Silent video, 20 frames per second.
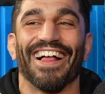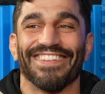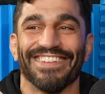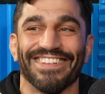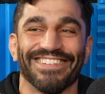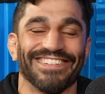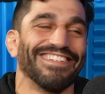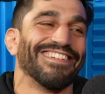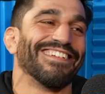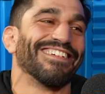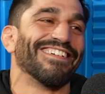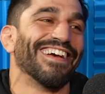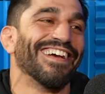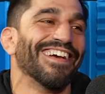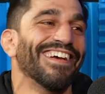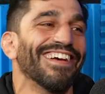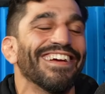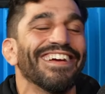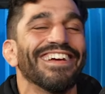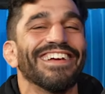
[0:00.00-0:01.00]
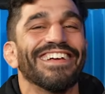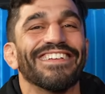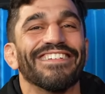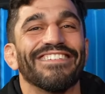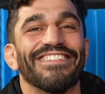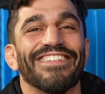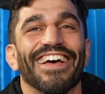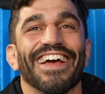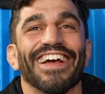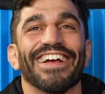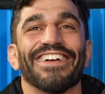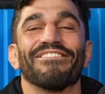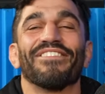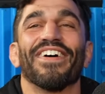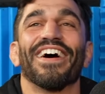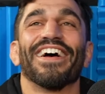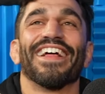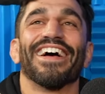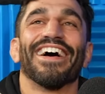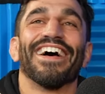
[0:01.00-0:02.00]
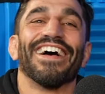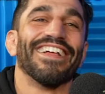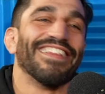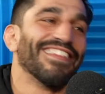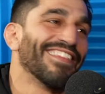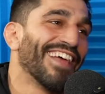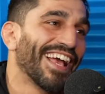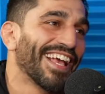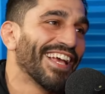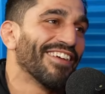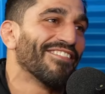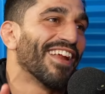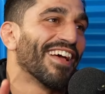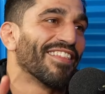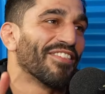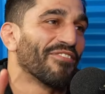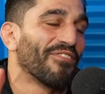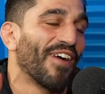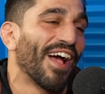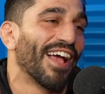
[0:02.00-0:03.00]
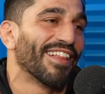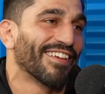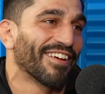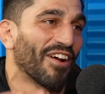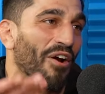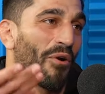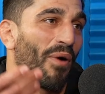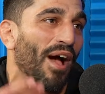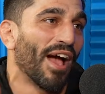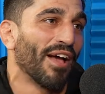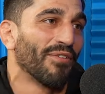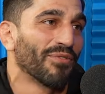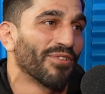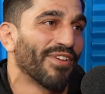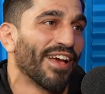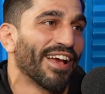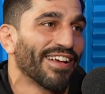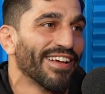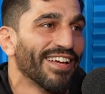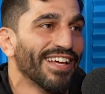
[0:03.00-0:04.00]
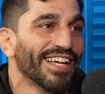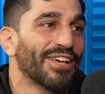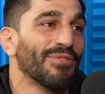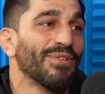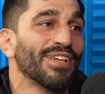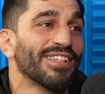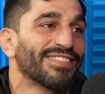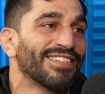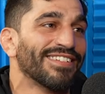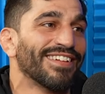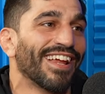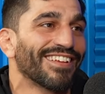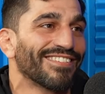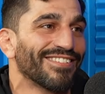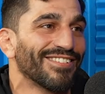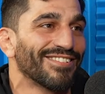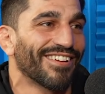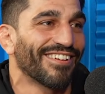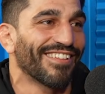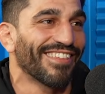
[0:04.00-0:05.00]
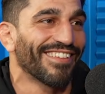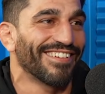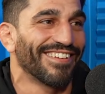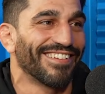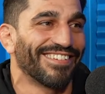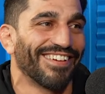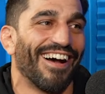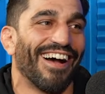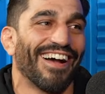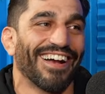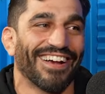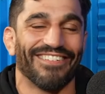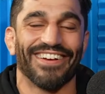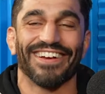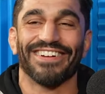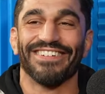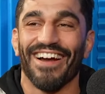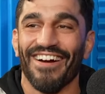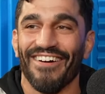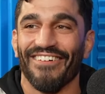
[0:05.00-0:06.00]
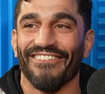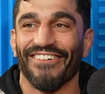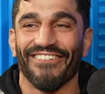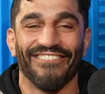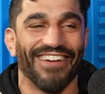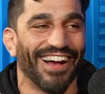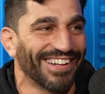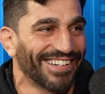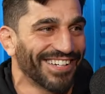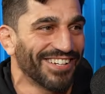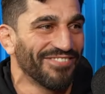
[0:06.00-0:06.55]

listen to it like but uh like even at the fights like our wives were like can we sit next to each other and talk and like no we're watching